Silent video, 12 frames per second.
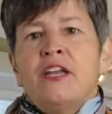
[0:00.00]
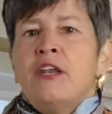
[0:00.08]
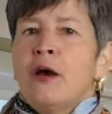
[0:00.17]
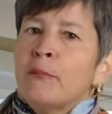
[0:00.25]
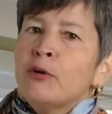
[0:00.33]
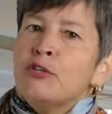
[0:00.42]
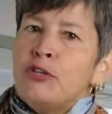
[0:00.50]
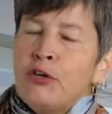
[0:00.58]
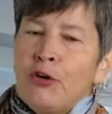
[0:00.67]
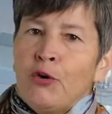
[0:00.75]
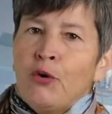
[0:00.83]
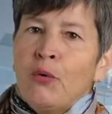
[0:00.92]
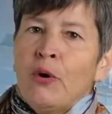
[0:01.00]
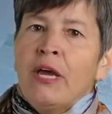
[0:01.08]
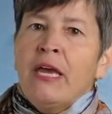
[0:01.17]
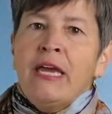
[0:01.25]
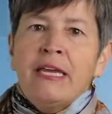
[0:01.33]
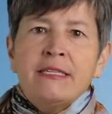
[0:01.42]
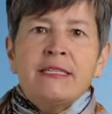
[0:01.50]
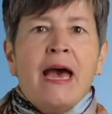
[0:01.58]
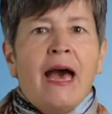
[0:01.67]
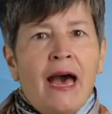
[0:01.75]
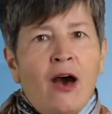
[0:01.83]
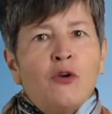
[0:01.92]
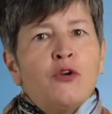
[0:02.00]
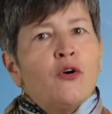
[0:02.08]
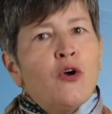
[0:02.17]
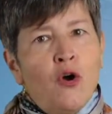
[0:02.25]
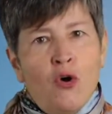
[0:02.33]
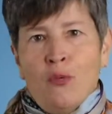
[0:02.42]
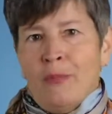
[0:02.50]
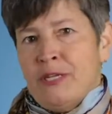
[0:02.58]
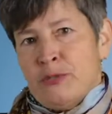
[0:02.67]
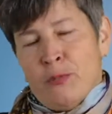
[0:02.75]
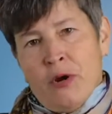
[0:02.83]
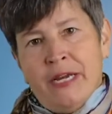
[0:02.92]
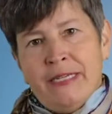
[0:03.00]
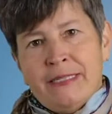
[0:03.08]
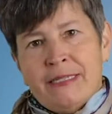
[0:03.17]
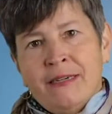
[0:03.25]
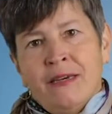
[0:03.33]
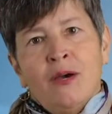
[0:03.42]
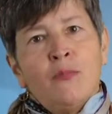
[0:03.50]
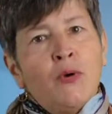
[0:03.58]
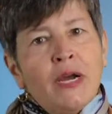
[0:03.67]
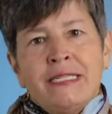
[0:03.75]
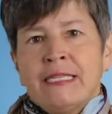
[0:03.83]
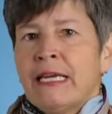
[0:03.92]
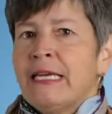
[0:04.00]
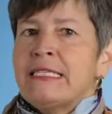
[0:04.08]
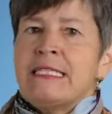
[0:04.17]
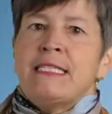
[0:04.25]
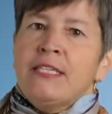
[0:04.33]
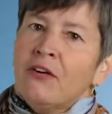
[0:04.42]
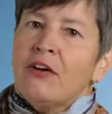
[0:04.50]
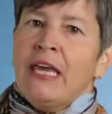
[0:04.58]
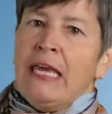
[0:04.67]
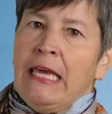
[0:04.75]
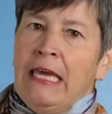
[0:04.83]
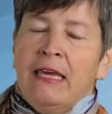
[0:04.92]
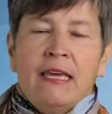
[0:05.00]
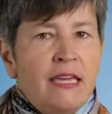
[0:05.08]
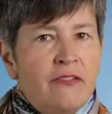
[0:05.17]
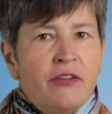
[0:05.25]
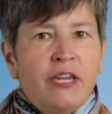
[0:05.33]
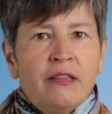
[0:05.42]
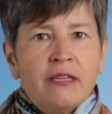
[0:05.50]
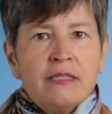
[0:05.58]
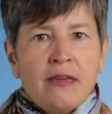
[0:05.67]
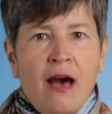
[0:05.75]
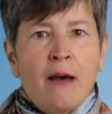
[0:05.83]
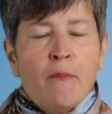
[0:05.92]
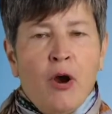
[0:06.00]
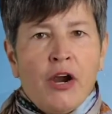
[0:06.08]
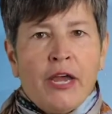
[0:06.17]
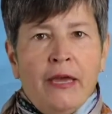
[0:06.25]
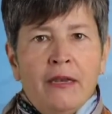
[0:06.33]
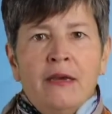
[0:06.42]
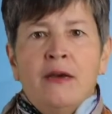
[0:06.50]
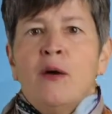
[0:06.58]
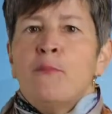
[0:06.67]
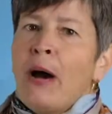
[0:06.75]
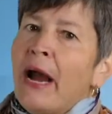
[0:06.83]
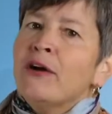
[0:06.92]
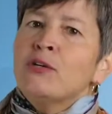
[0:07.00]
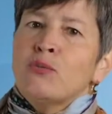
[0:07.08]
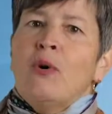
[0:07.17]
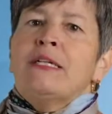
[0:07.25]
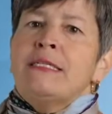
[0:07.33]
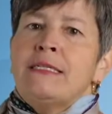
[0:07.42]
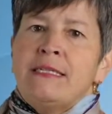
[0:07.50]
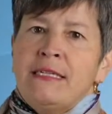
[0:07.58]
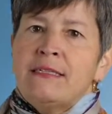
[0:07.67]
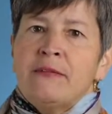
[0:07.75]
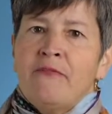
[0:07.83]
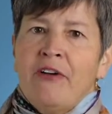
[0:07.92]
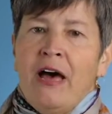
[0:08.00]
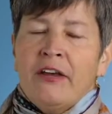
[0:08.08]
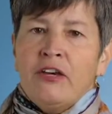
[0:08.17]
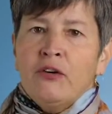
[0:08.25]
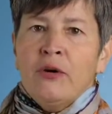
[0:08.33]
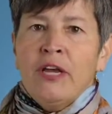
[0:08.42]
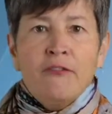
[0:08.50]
Number two is how your home is priced. Pricing is still key, even in this hot market. Buyers want to see some value.